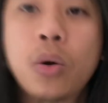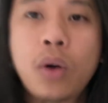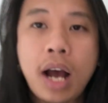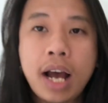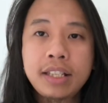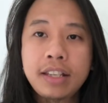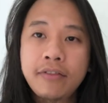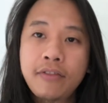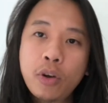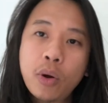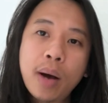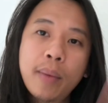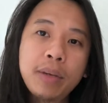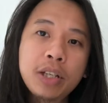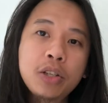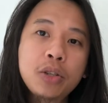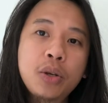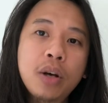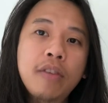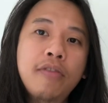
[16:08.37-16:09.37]
guys, if you want me
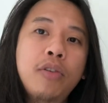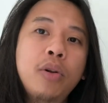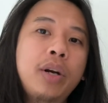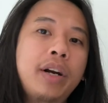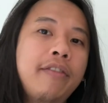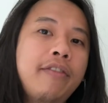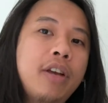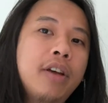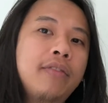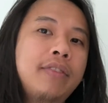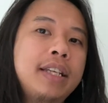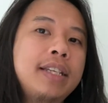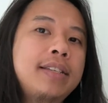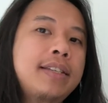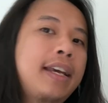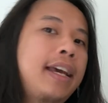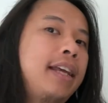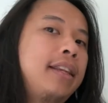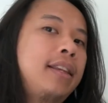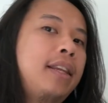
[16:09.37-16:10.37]
to do a full review of this
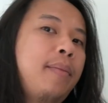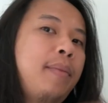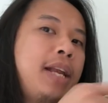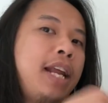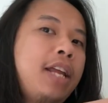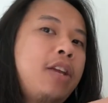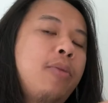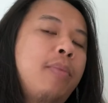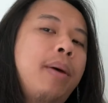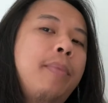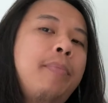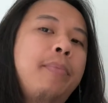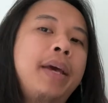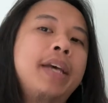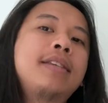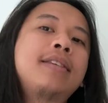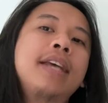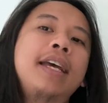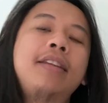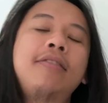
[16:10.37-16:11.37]
kit, the Millennium
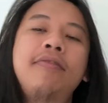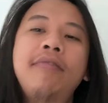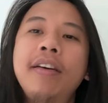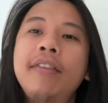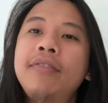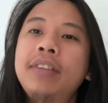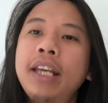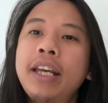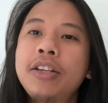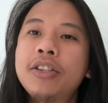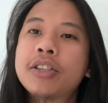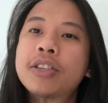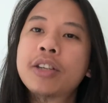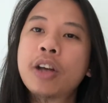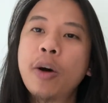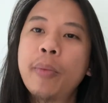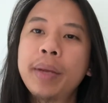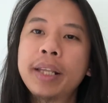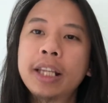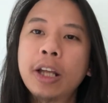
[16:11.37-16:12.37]
MPS 850, just
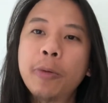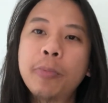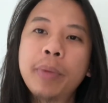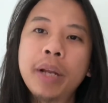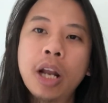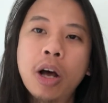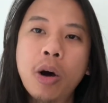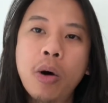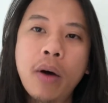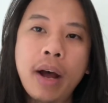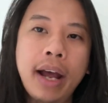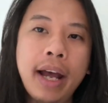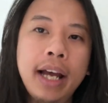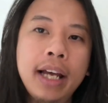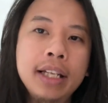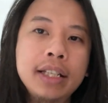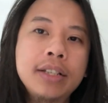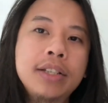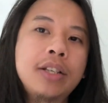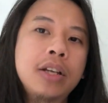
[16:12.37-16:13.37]
comment down below
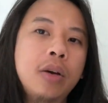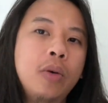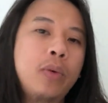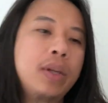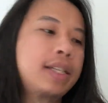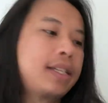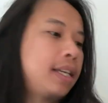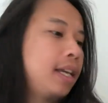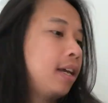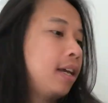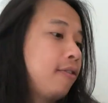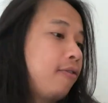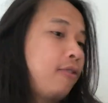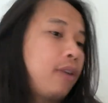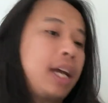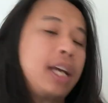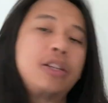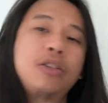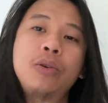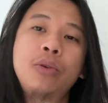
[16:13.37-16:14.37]
and we'll see if we
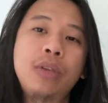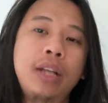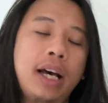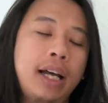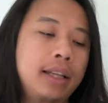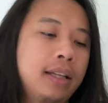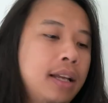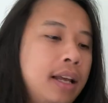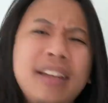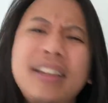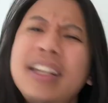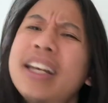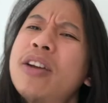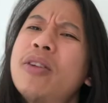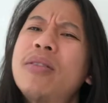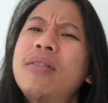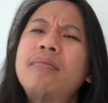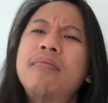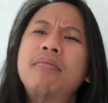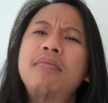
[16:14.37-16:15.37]
can do that. I think,
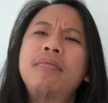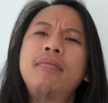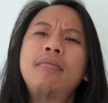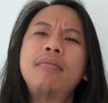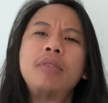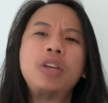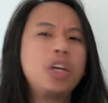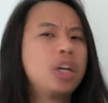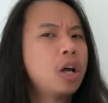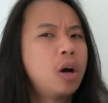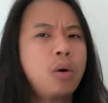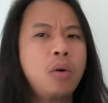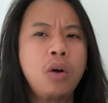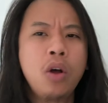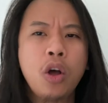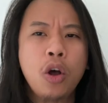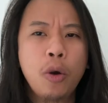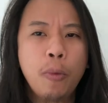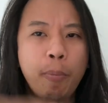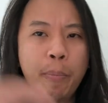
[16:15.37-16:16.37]
you know,
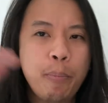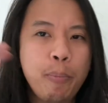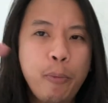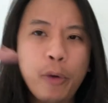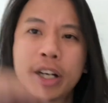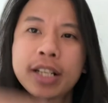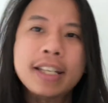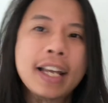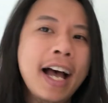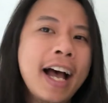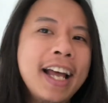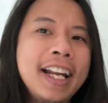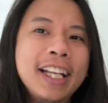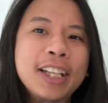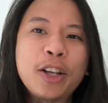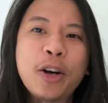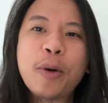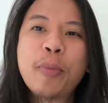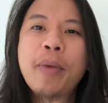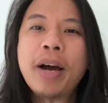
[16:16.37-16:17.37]
kursahan
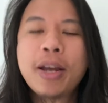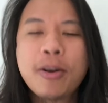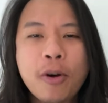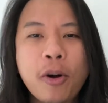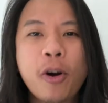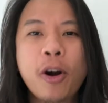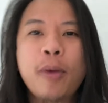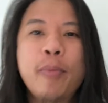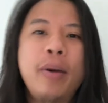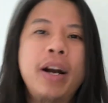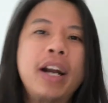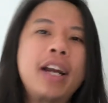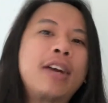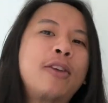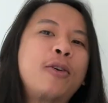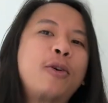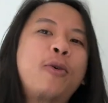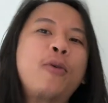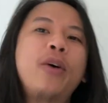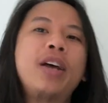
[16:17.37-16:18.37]
to, by hook or by
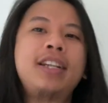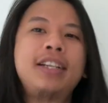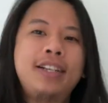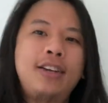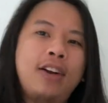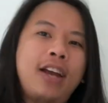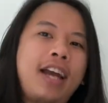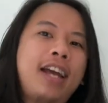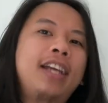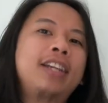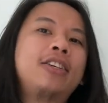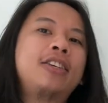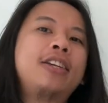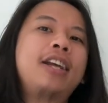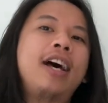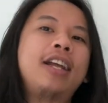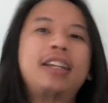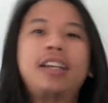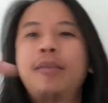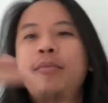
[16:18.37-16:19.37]
crook, whether you like it or
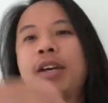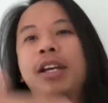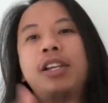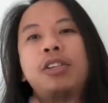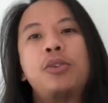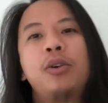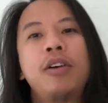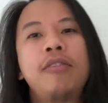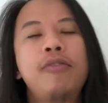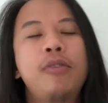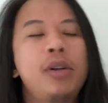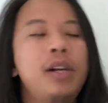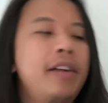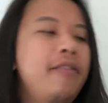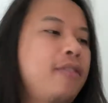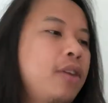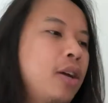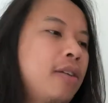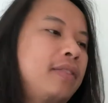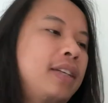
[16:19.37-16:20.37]
not, I'm gonna do a full
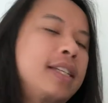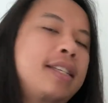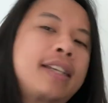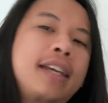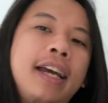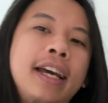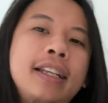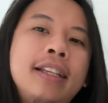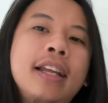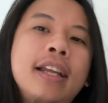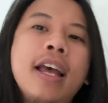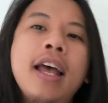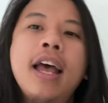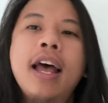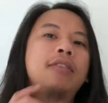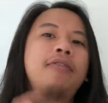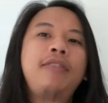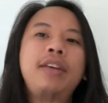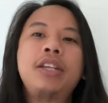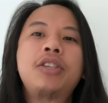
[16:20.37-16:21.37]
review of this kit,
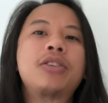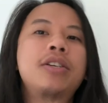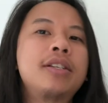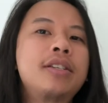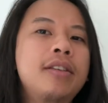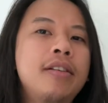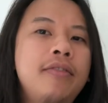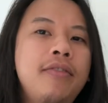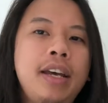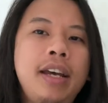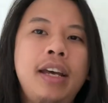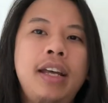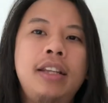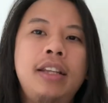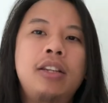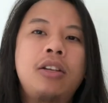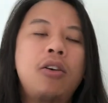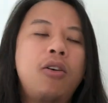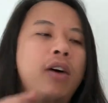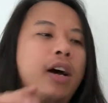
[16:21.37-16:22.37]
the features of
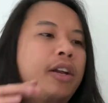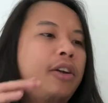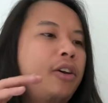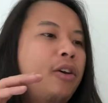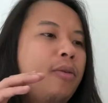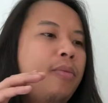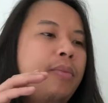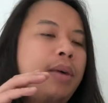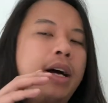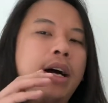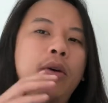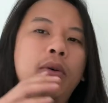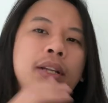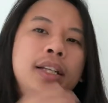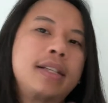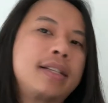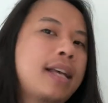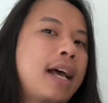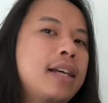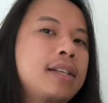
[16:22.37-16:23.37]
it, kung ano yung mga, what
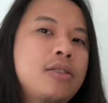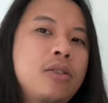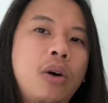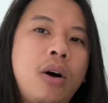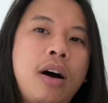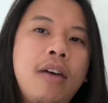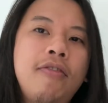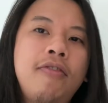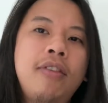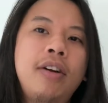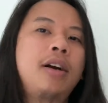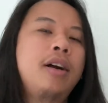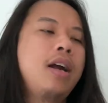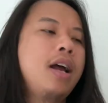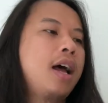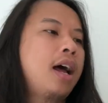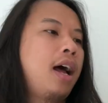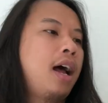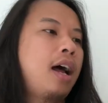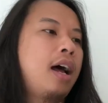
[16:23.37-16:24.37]
this has to offer,
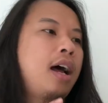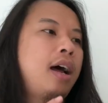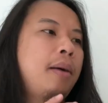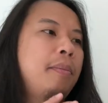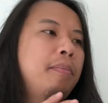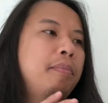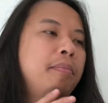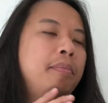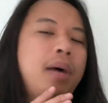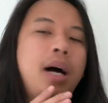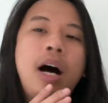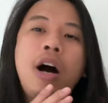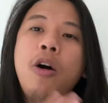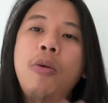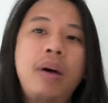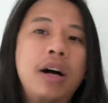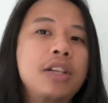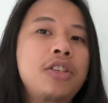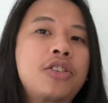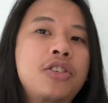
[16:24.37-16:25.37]
how
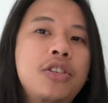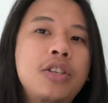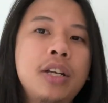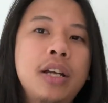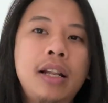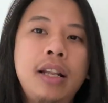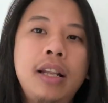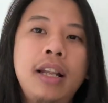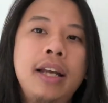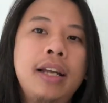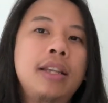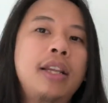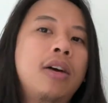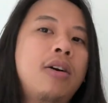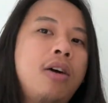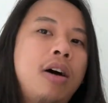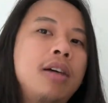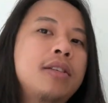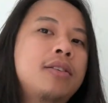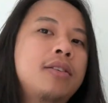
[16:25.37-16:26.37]
much, like the
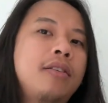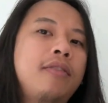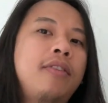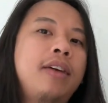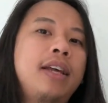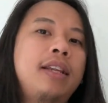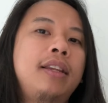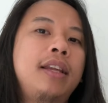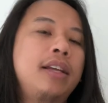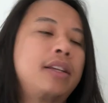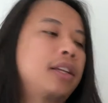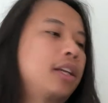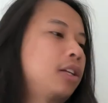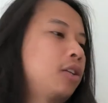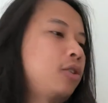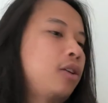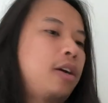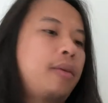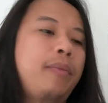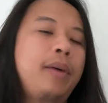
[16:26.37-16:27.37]
cost of it, and the
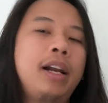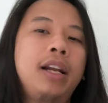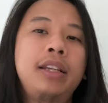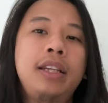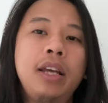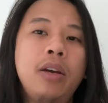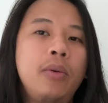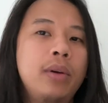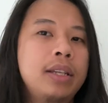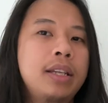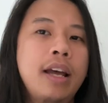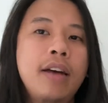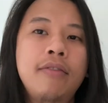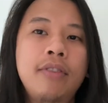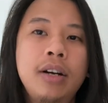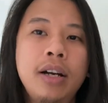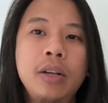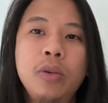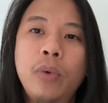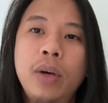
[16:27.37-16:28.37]
durability,
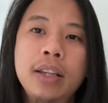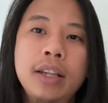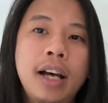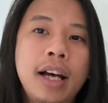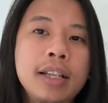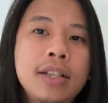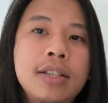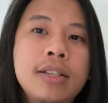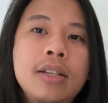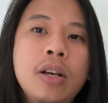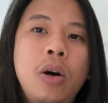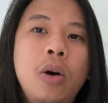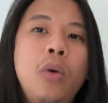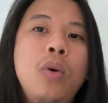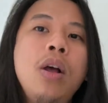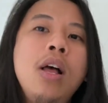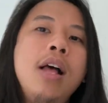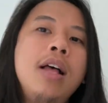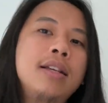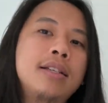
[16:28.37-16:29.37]
whatever, and whatnot. So,
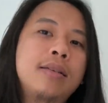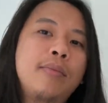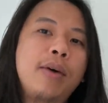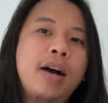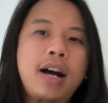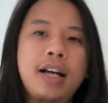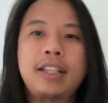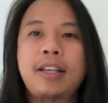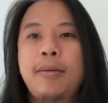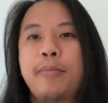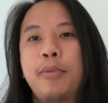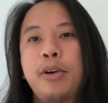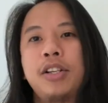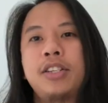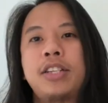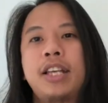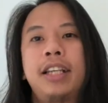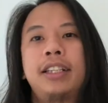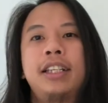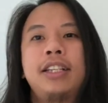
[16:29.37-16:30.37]
sa mga
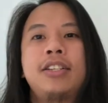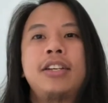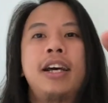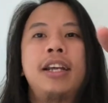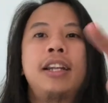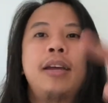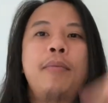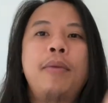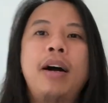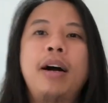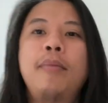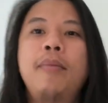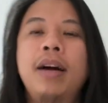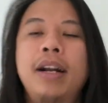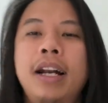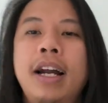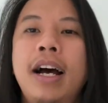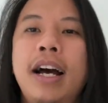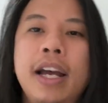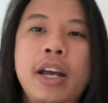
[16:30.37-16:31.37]
katambos natin dyan, abang-abang
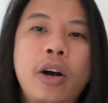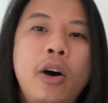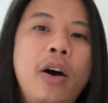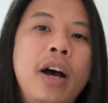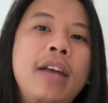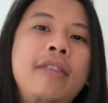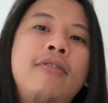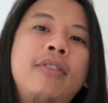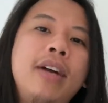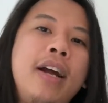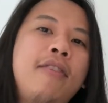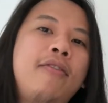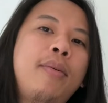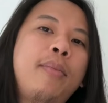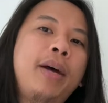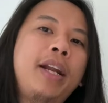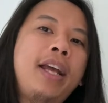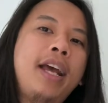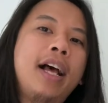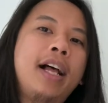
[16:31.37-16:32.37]
lang kayo. And for
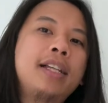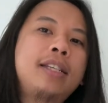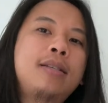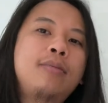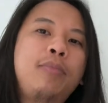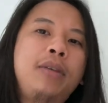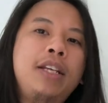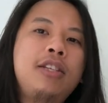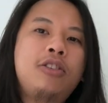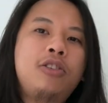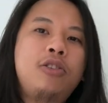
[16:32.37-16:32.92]
everybody else, please